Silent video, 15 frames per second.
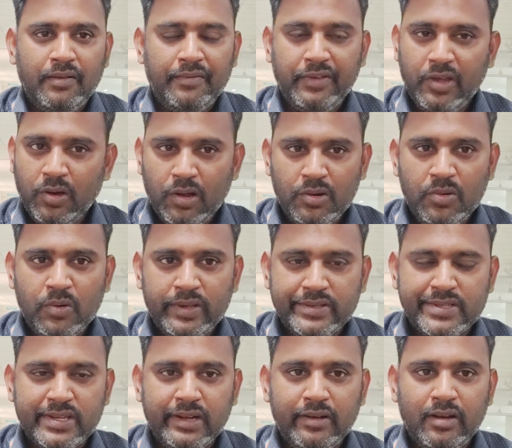We all know in
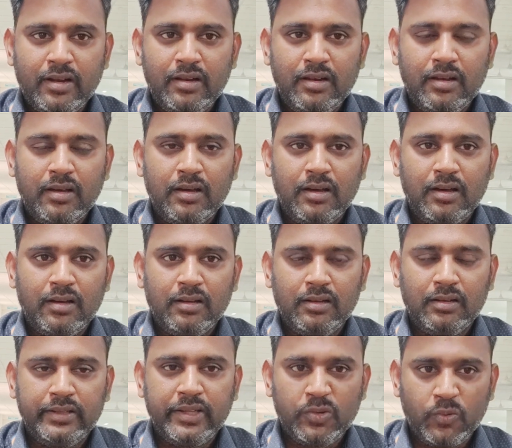general
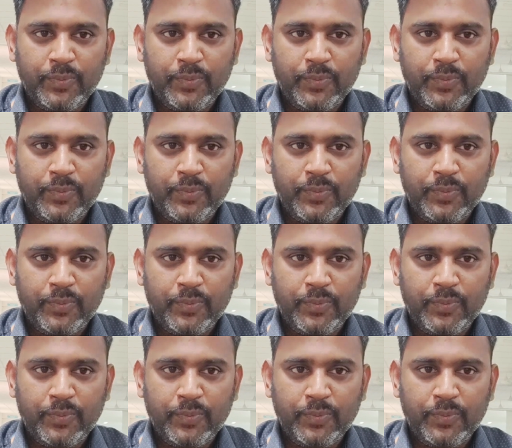the